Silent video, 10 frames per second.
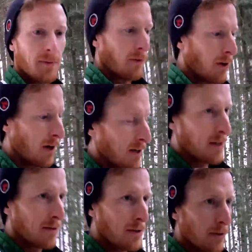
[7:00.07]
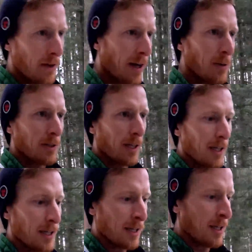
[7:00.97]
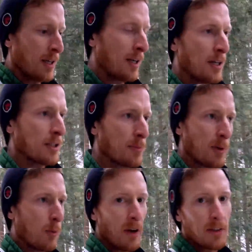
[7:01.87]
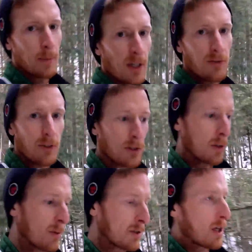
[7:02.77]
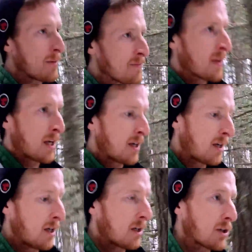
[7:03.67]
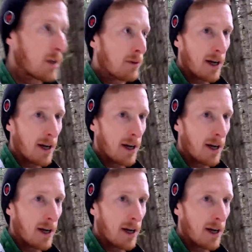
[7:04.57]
before I knew that was gonna just be way too much for the Subaru. So I turned